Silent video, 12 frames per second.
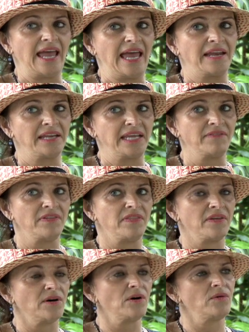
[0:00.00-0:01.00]
And even
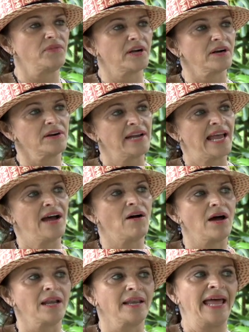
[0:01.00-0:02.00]
though they're
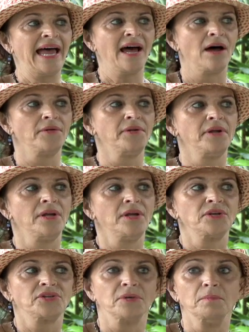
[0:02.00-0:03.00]
now allowed
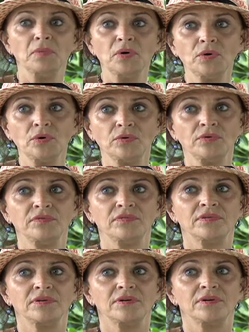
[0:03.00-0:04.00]
to move,
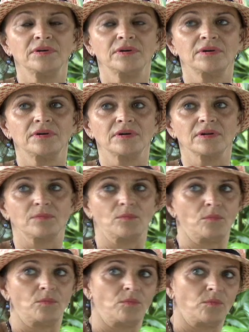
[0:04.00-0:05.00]

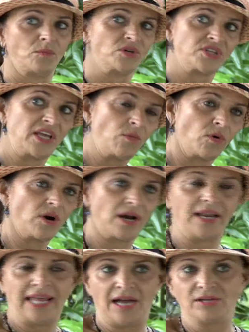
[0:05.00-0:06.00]
which they weren't
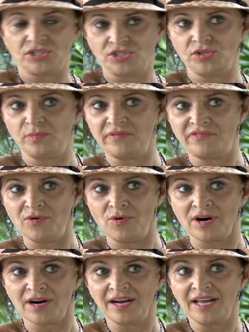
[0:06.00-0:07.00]
allowed to do
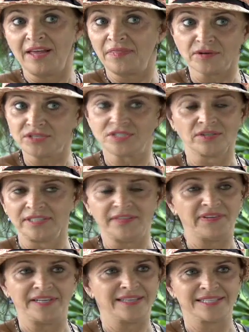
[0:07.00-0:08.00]
before, they're still
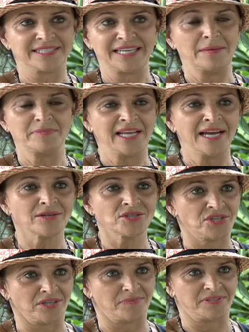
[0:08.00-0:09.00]
living in the same
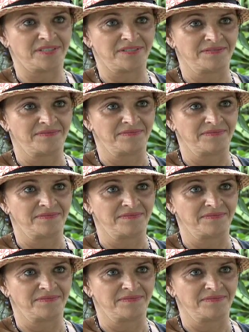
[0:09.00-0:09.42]
townships.